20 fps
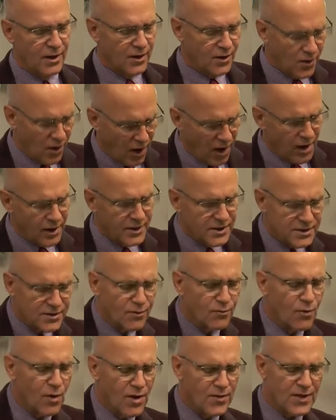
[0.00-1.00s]
God is
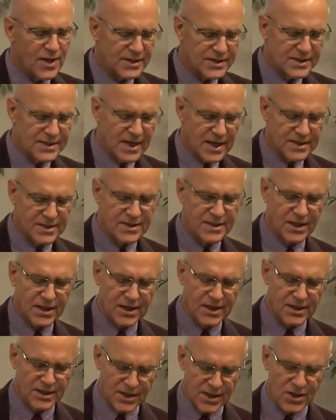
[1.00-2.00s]
the one that sets the
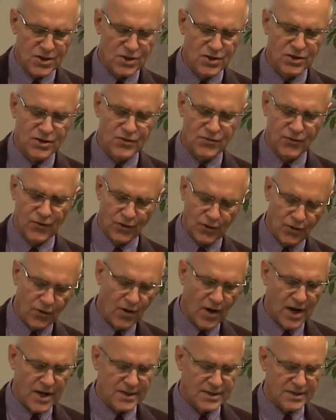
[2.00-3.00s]
conditions for
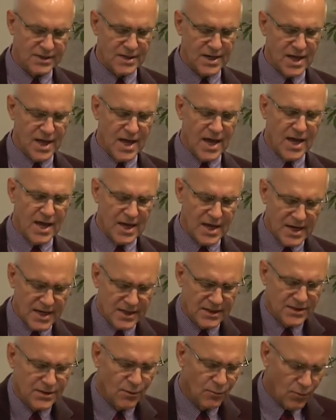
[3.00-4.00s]
grace.
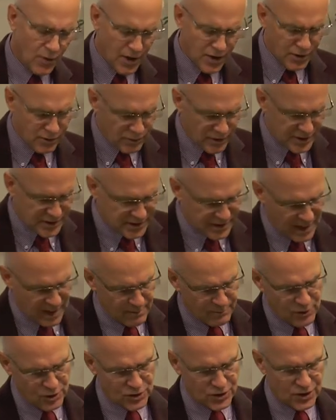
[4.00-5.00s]
He's the one who
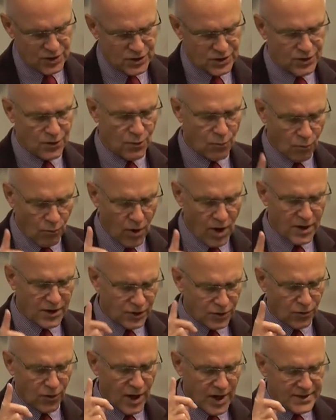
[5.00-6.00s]
establishes the
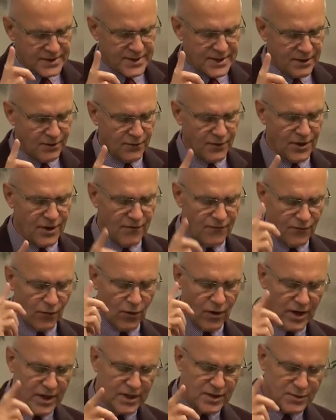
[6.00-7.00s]
one criteria
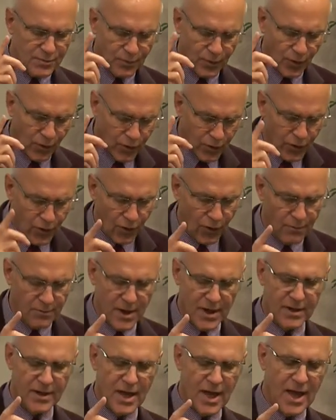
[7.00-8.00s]
for its
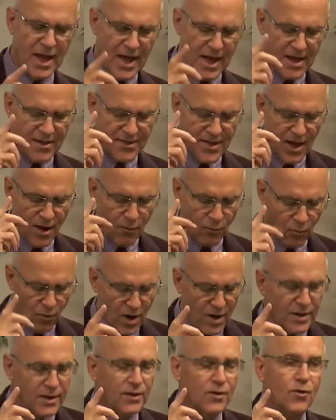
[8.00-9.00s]
procurement, and that
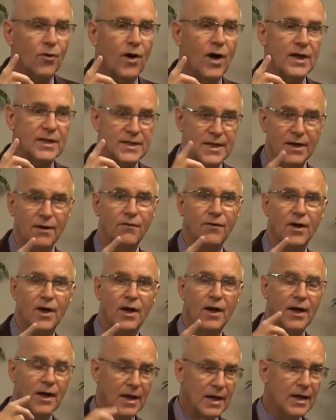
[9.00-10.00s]
one
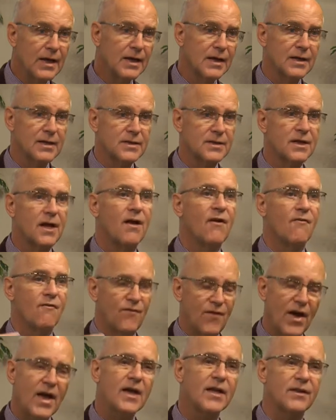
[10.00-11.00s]
criteria is
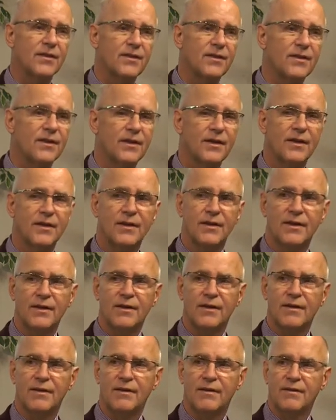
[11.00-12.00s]
faith.
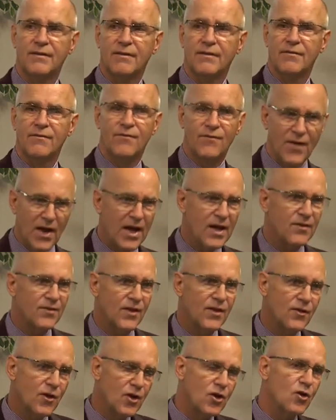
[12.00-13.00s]
Faith
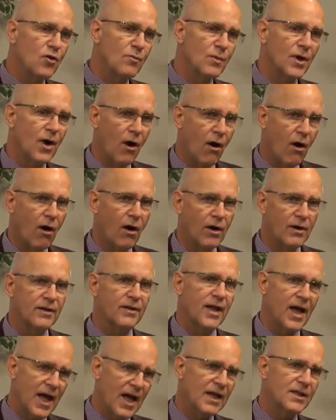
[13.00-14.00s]
in the human heart,
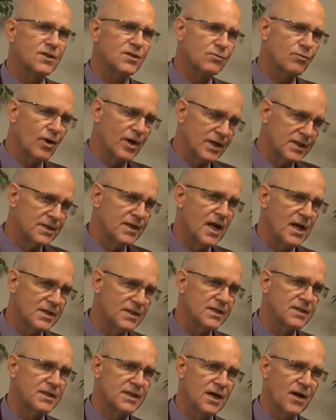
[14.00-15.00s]
that's what is
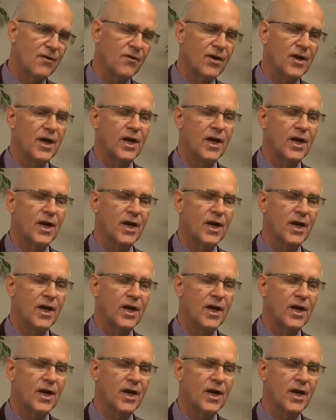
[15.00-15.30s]
necessary